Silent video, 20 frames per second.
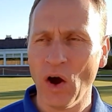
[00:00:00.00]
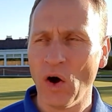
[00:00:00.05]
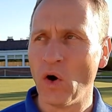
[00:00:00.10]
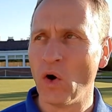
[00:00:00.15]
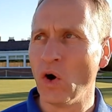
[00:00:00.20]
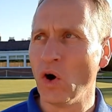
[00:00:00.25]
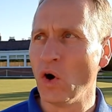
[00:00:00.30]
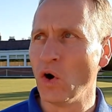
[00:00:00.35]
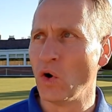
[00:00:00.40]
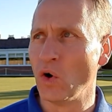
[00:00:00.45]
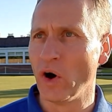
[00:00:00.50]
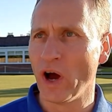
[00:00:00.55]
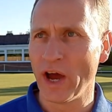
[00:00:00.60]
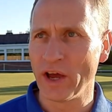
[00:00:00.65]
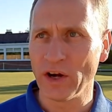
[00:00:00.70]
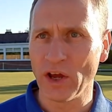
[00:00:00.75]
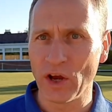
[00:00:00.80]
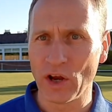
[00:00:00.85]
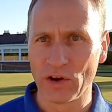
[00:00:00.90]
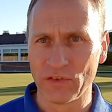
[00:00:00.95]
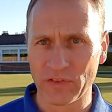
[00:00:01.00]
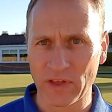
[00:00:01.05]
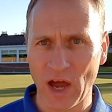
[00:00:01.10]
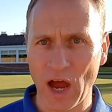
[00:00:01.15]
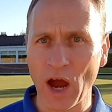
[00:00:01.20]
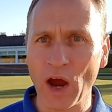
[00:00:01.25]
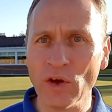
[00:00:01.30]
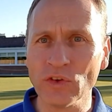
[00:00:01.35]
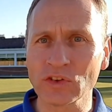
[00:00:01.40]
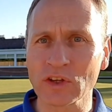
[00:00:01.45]
Oh, and out of the
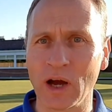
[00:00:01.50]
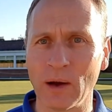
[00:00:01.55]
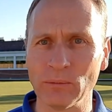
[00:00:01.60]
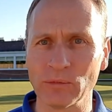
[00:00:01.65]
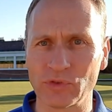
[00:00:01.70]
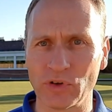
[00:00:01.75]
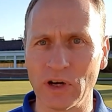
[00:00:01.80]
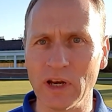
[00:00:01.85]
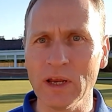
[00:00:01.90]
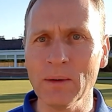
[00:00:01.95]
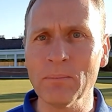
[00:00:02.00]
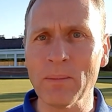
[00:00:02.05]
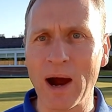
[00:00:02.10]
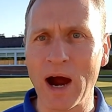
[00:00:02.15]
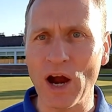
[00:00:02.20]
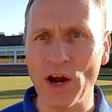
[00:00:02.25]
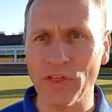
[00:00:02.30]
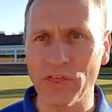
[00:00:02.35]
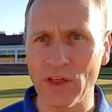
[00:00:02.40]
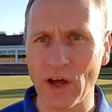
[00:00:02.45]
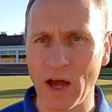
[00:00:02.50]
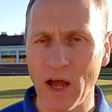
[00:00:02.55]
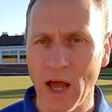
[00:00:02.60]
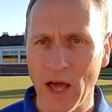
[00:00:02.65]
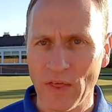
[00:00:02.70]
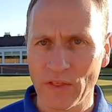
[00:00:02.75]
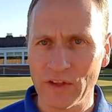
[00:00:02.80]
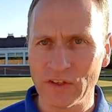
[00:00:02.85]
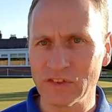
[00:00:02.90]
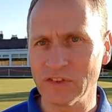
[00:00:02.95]
house comes running Martha,
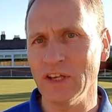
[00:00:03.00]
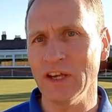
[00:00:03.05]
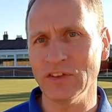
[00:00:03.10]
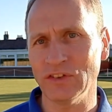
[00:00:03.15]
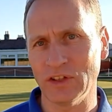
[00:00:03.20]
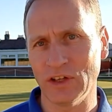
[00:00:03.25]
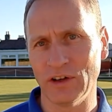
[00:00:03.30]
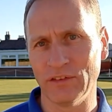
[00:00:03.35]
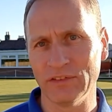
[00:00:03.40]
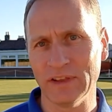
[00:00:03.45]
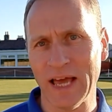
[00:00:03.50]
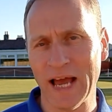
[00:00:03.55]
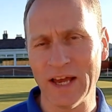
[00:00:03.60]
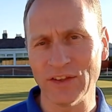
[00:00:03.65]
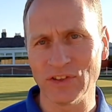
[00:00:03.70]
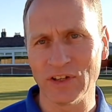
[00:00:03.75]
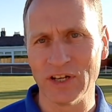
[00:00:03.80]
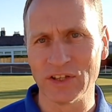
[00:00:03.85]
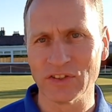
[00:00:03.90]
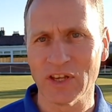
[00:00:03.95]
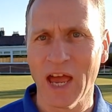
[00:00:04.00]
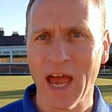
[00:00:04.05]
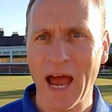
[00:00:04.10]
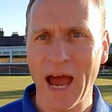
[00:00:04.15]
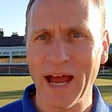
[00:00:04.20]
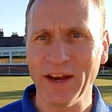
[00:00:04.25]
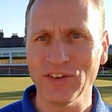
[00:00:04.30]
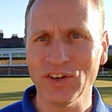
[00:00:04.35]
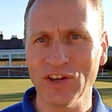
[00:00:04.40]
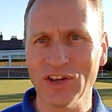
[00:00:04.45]
the sister of Lazarus,
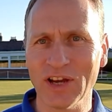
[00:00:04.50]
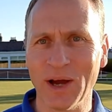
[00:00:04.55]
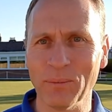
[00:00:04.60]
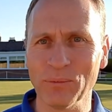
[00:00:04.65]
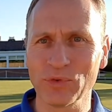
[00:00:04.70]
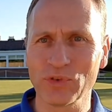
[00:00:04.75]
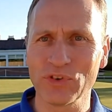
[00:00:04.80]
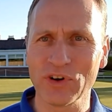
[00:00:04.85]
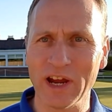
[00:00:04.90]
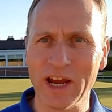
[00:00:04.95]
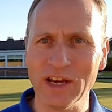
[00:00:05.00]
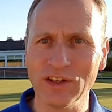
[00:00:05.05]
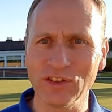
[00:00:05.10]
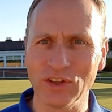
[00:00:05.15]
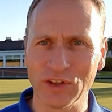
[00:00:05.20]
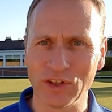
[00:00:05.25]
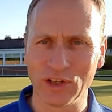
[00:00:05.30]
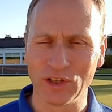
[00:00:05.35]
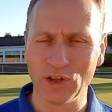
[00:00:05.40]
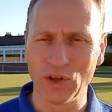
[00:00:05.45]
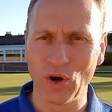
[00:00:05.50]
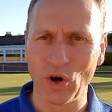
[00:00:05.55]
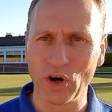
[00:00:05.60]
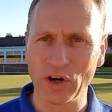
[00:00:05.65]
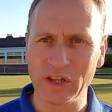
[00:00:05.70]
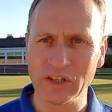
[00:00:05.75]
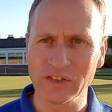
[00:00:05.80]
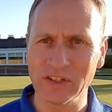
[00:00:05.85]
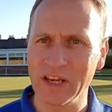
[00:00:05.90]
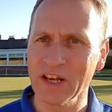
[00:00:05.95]
and she comes right to the
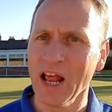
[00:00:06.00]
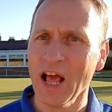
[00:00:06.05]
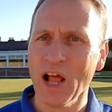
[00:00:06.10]
Lord and said,